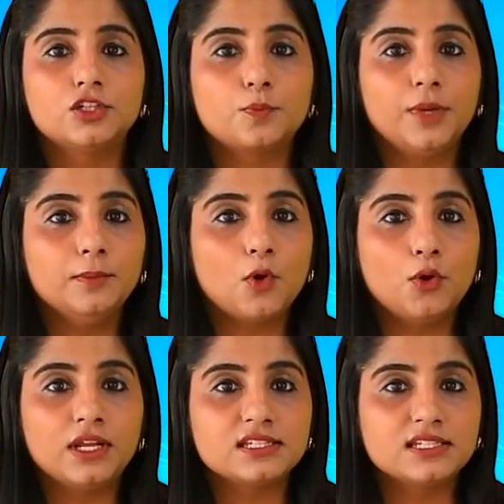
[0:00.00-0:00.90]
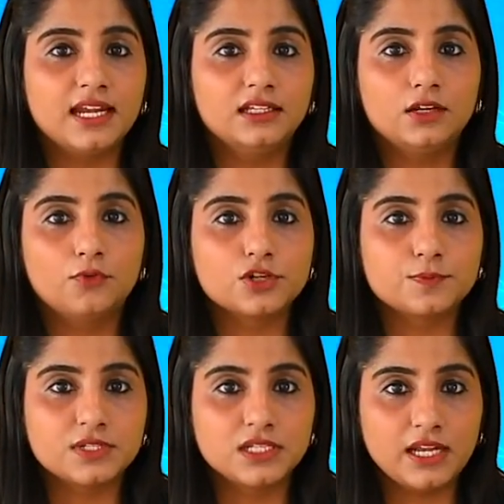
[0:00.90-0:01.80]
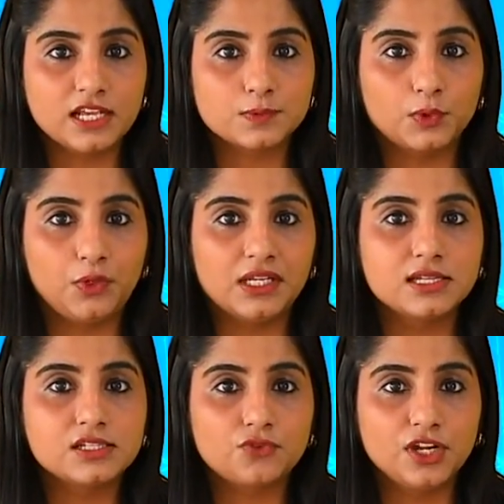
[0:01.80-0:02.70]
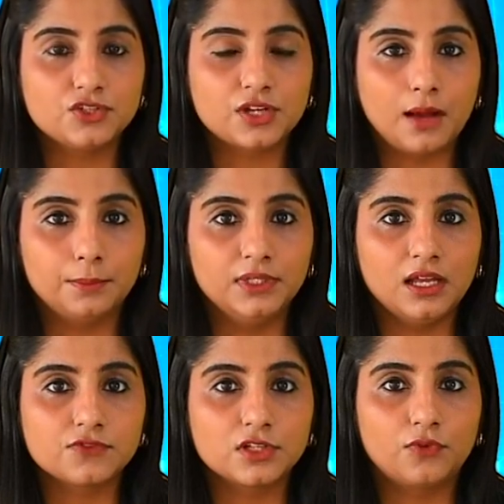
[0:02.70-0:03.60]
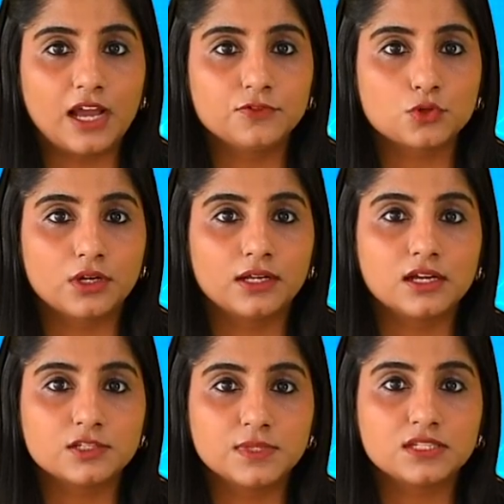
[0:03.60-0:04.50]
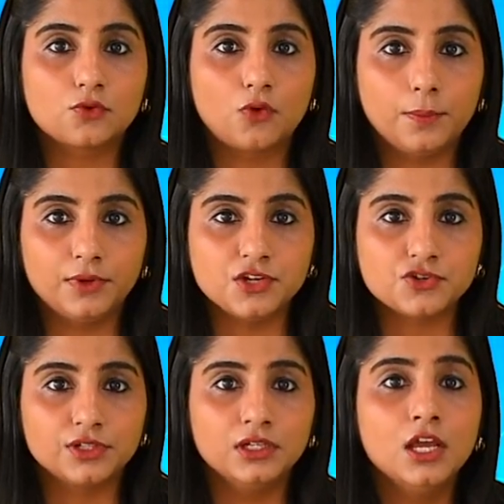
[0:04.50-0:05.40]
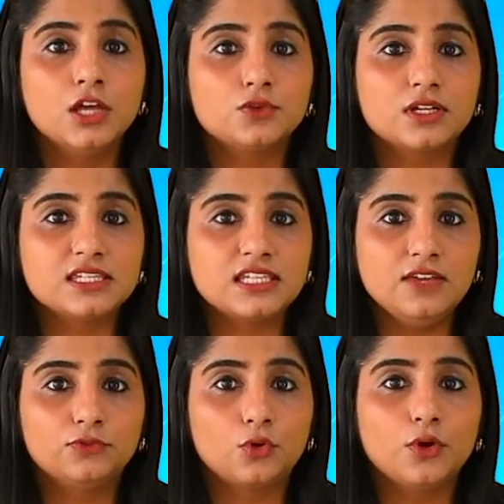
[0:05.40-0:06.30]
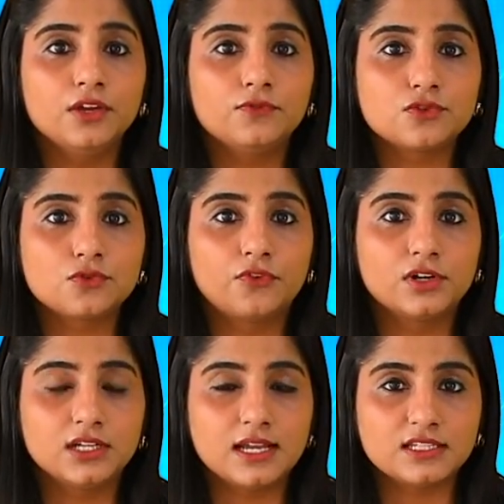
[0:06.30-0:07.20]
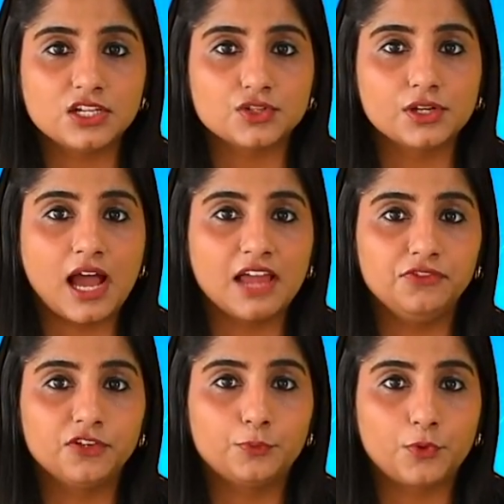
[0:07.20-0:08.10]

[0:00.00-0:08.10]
Supreme Court has stayed the divorce proceedings between an estranged couple after the wife sought her husband's cooperation to conceive through in vitro fertilization